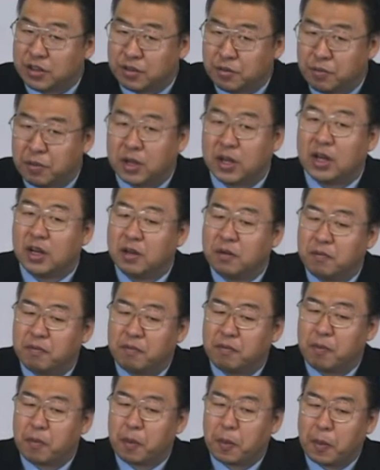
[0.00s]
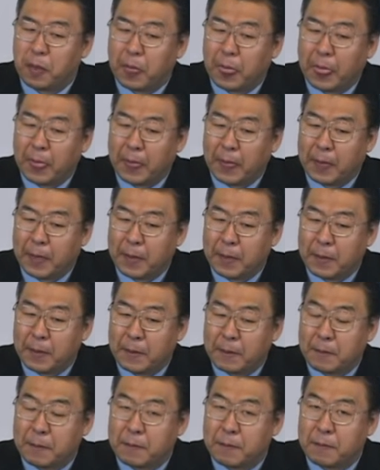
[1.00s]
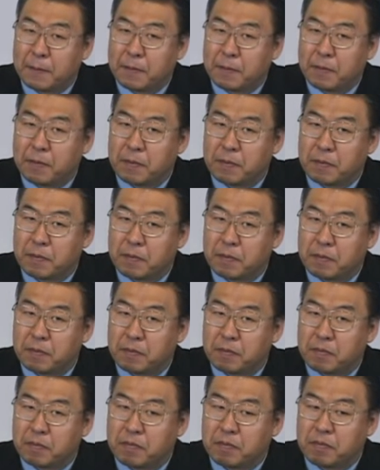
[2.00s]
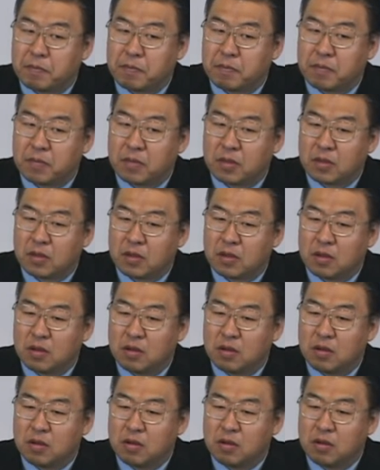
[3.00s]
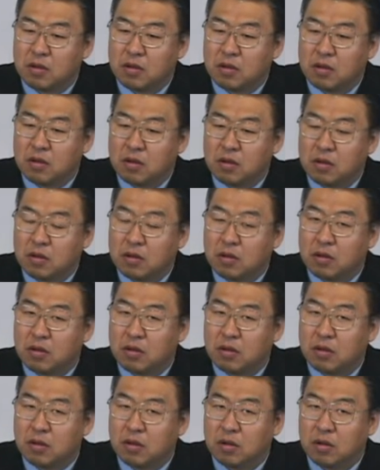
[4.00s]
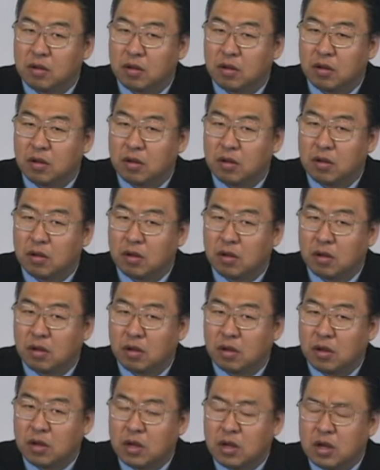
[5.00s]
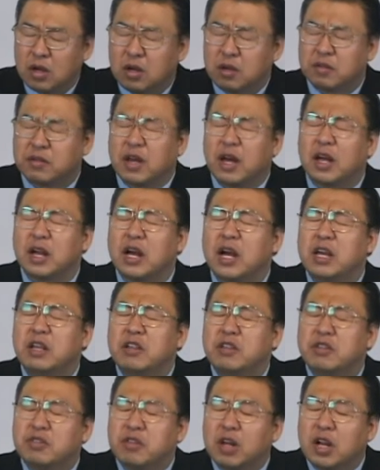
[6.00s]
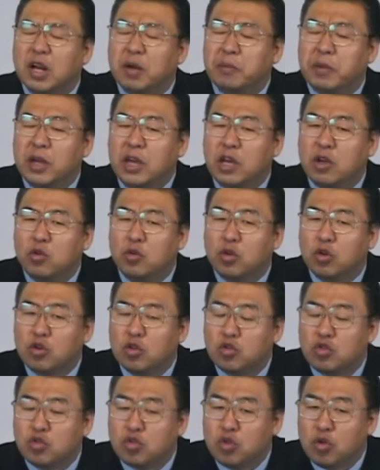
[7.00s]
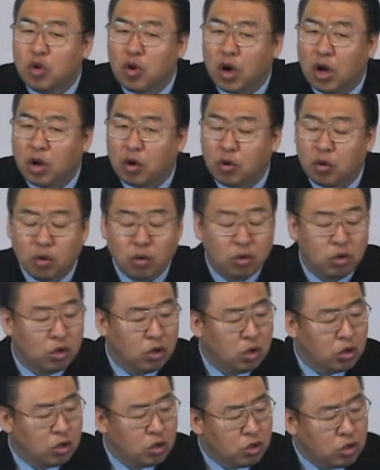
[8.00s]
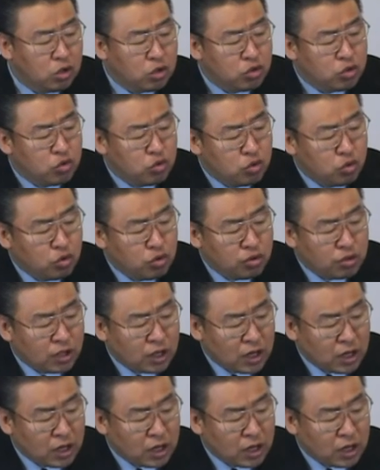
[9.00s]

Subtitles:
20, verse 9. If anyone curses his father or mother, he must be put to death.